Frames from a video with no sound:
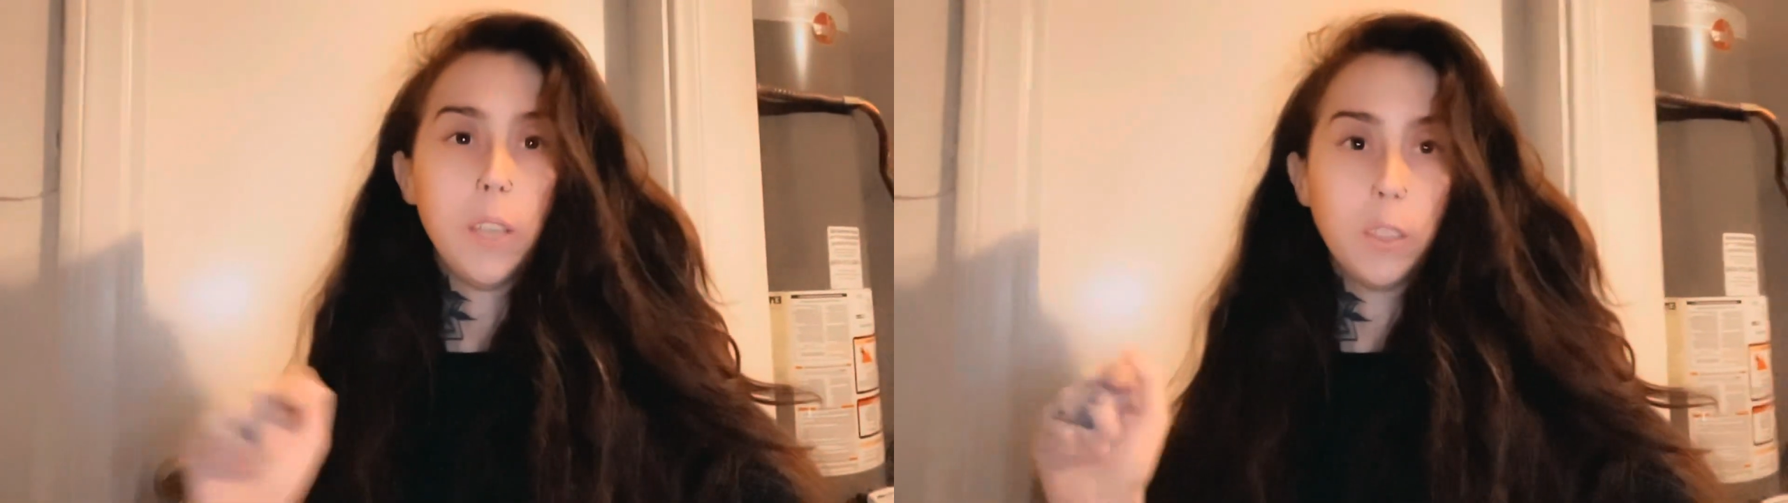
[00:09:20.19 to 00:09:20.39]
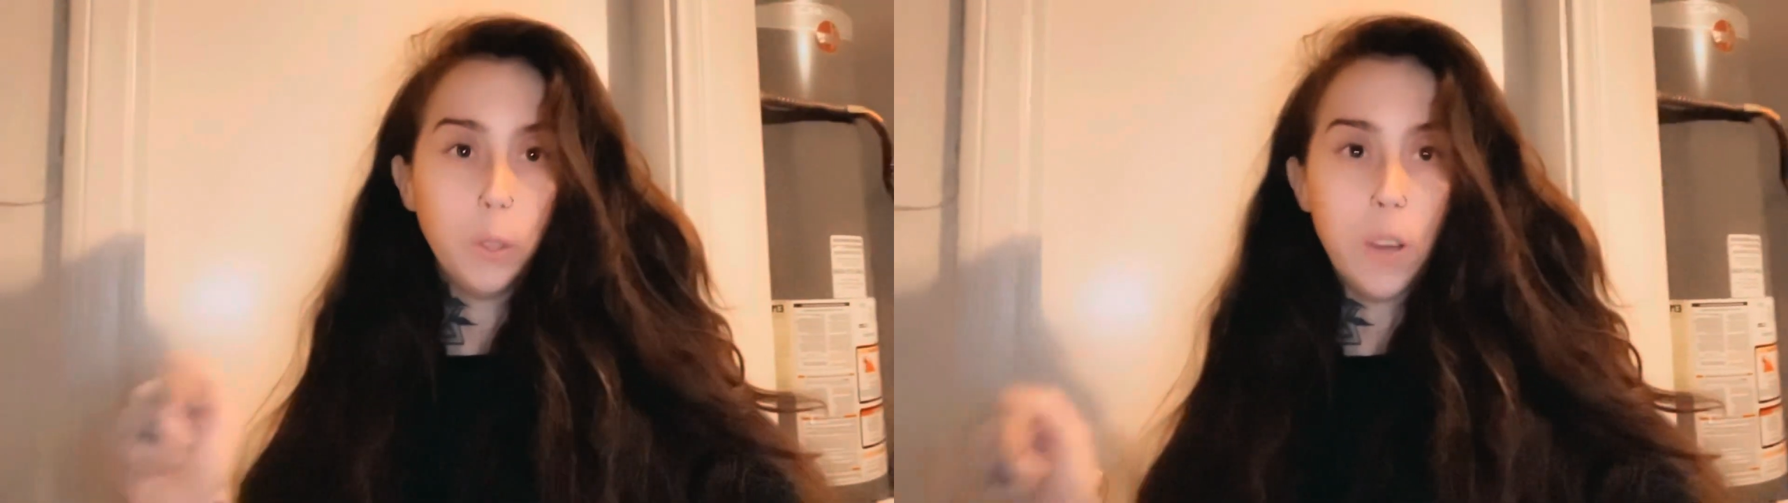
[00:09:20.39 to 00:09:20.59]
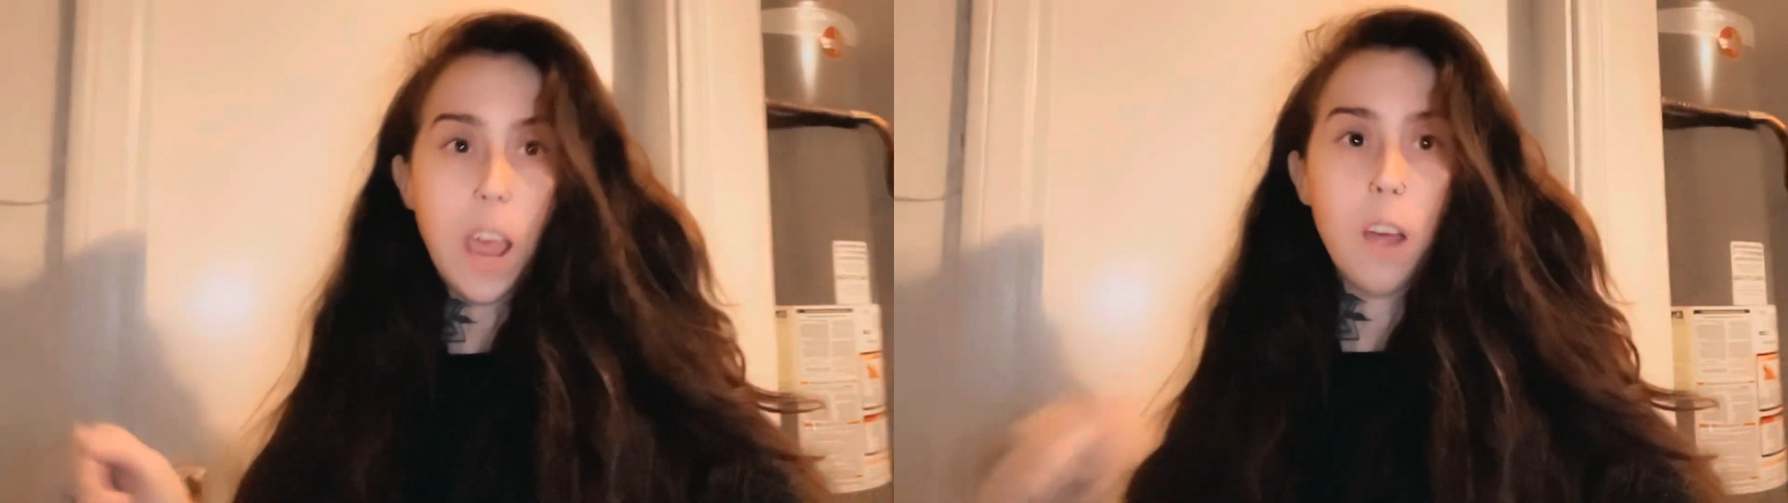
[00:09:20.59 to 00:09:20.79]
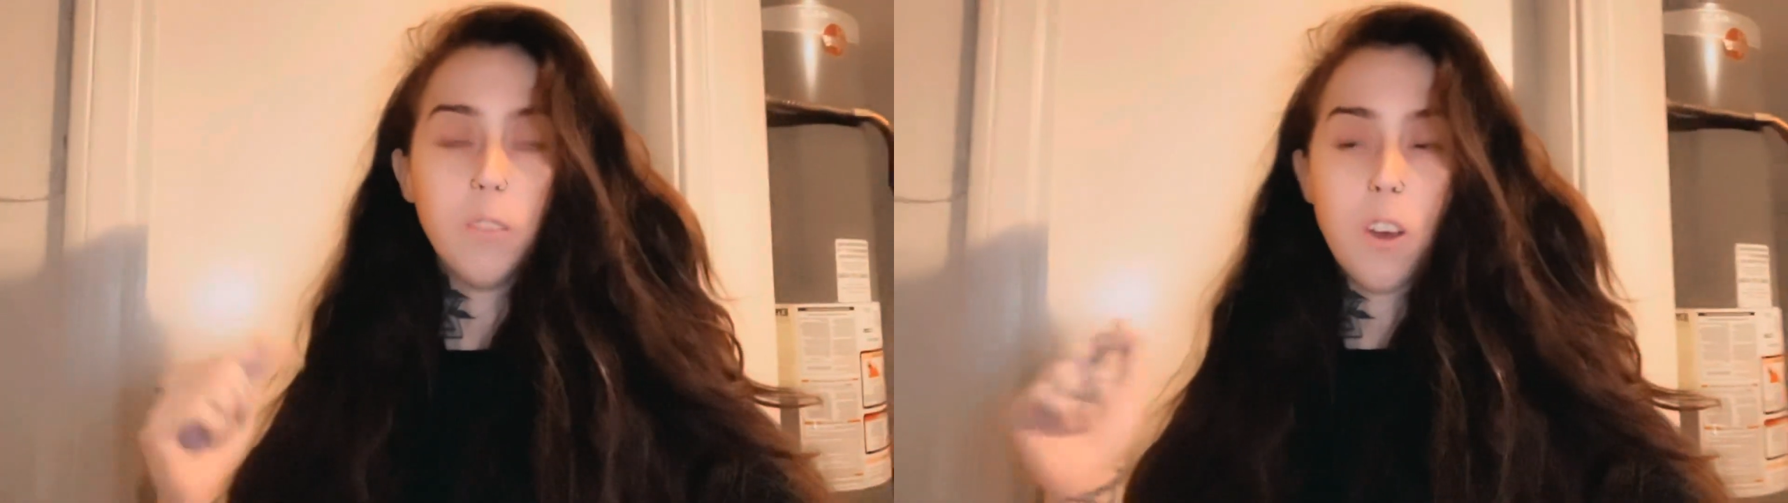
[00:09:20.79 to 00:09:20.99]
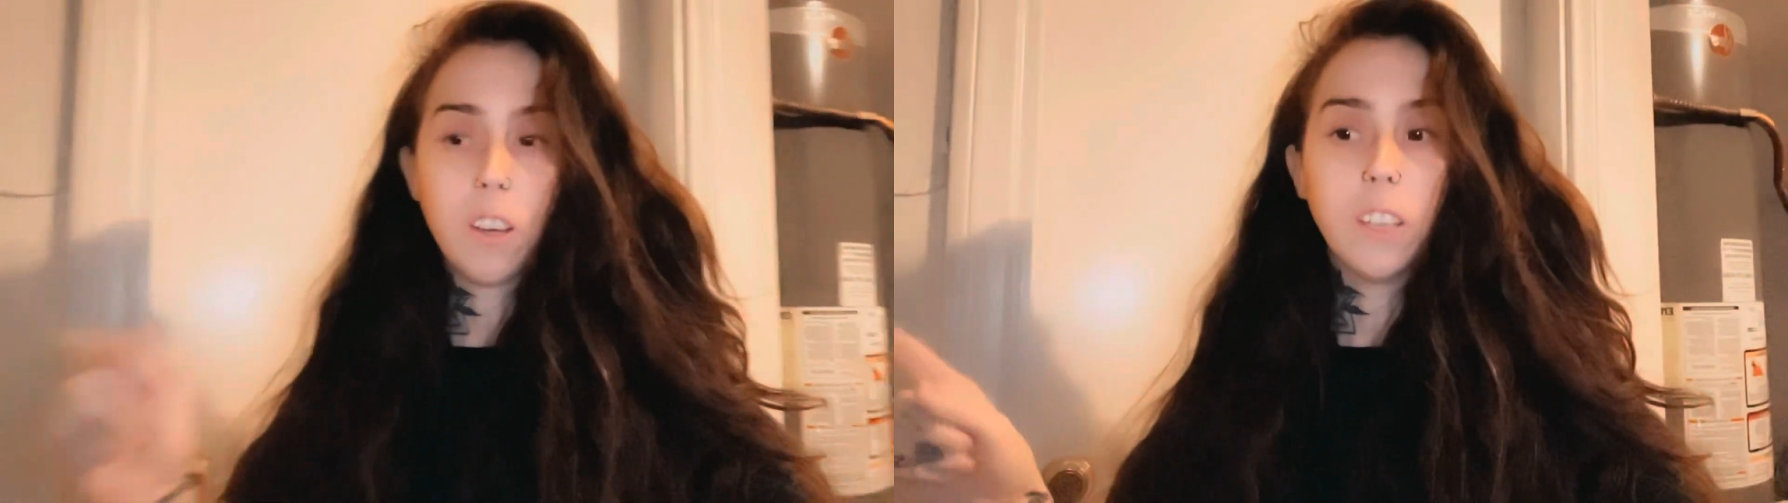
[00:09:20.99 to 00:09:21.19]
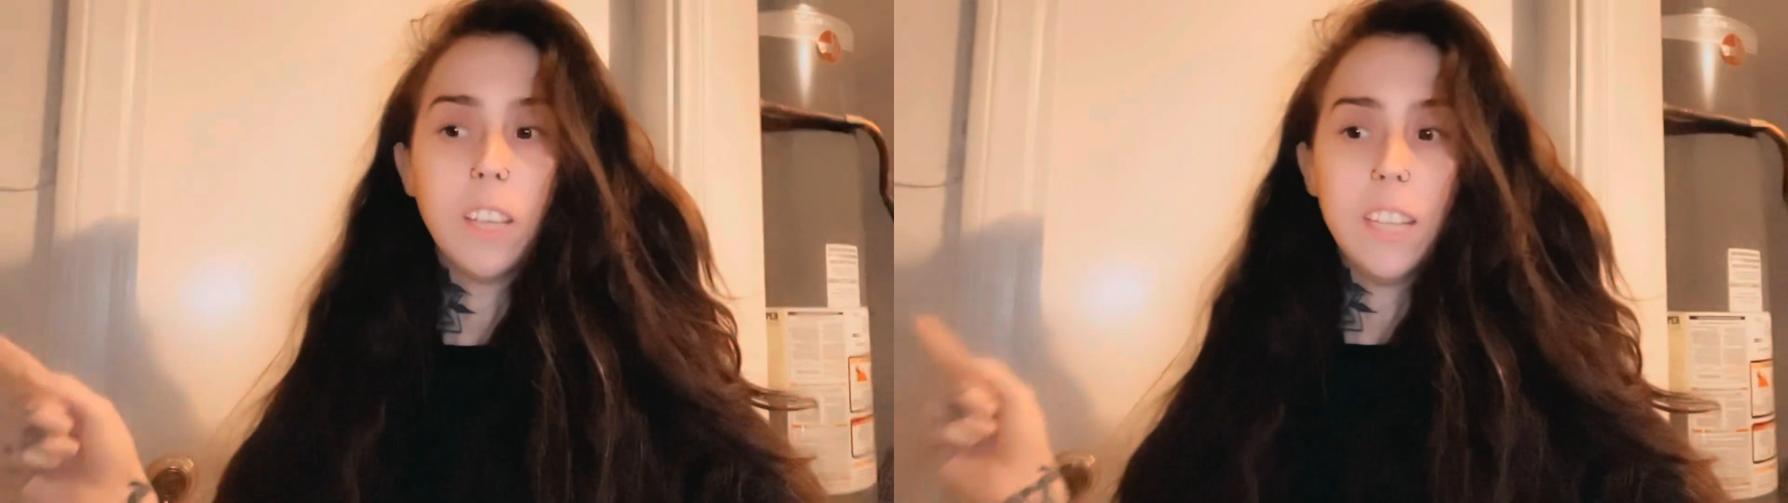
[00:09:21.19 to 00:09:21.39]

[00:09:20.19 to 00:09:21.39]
include how long